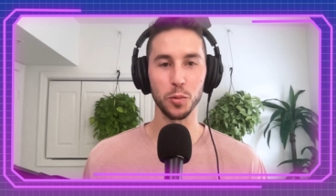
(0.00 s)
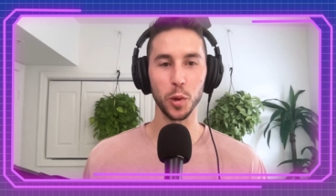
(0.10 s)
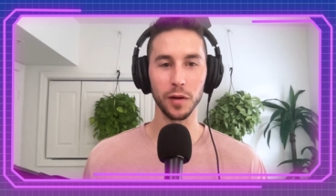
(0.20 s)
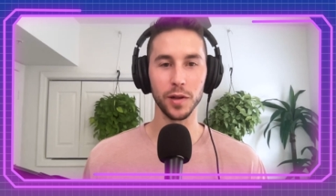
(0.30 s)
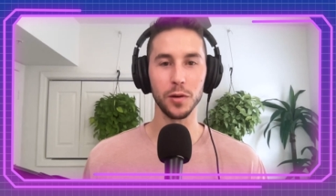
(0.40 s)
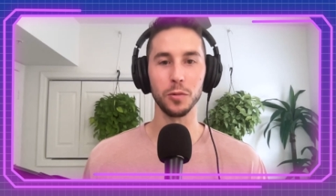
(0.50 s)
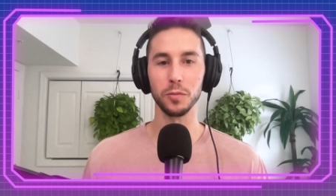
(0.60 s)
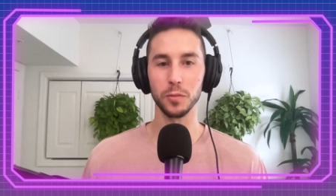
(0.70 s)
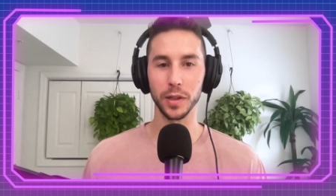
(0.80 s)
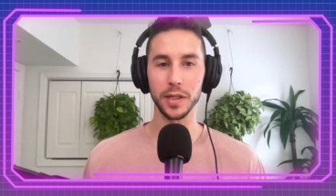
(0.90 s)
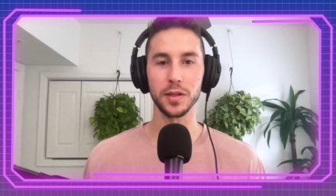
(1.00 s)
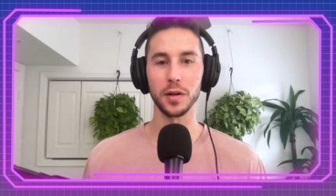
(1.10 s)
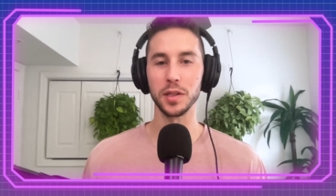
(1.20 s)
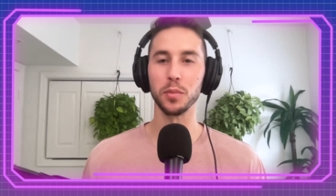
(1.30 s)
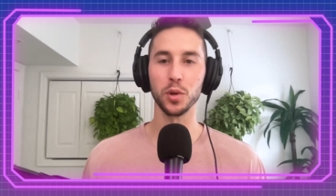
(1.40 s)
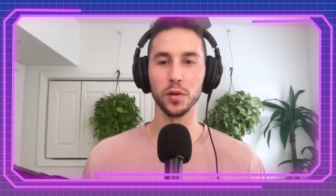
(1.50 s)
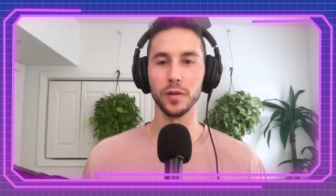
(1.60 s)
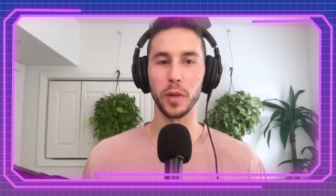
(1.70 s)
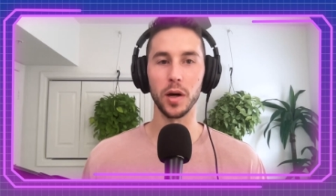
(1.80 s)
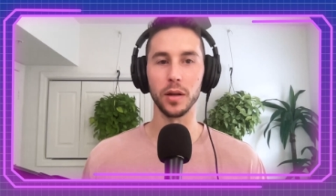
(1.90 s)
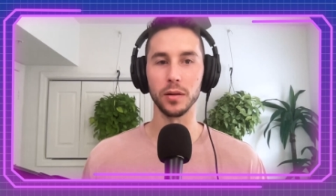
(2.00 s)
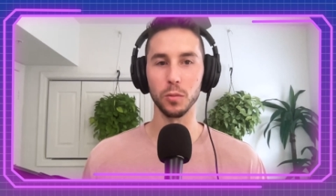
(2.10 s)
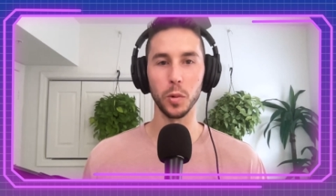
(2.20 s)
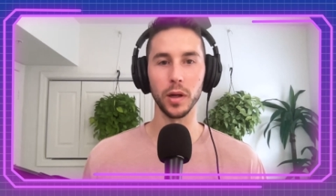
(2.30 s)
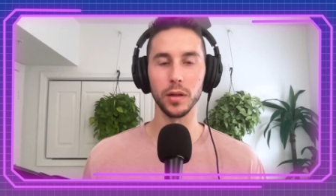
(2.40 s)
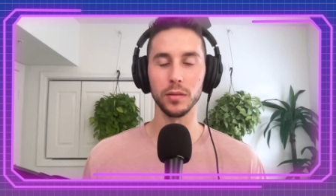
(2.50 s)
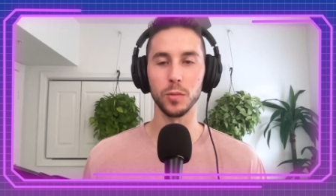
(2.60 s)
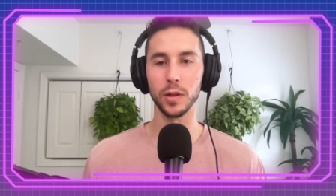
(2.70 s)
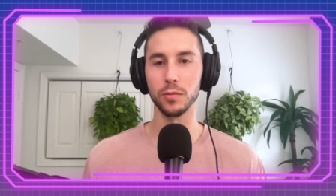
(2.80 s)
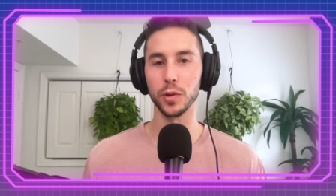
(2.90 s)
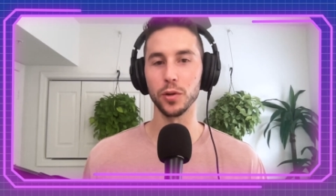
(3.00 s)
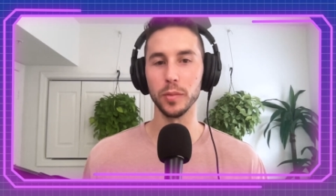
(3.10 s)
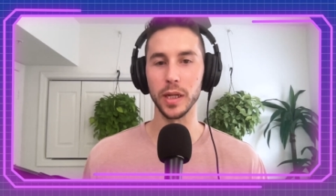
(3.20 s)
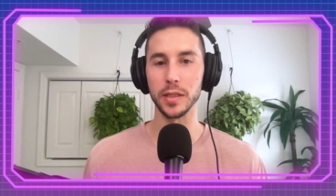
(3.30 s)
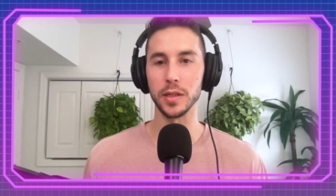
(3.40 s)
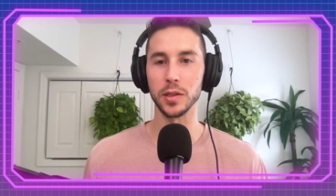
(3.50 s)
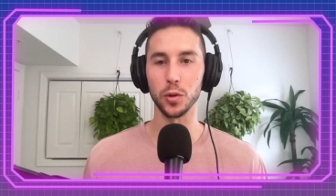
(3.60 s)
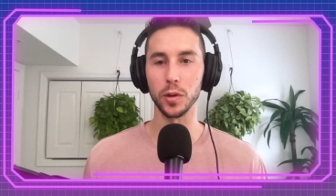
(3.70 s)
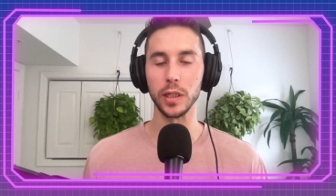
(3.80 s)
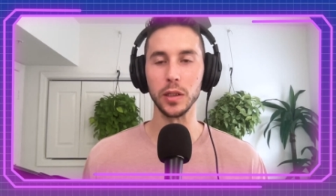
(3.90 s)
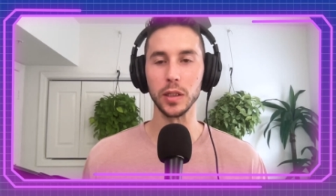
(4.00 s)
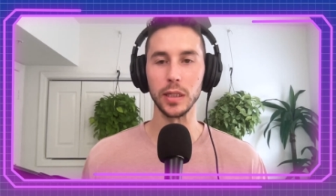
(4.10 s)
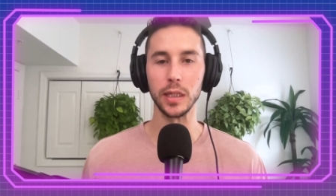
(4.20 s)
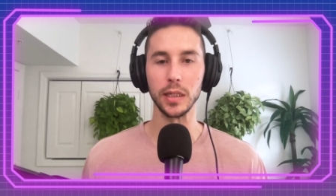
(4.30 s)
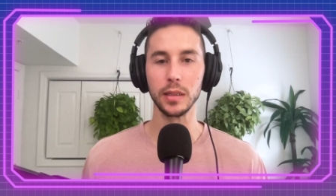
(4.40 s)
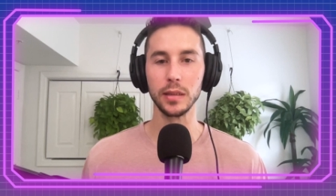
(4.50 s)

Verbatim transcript: workflow really start to improve upon what what recruitment has historically looked like?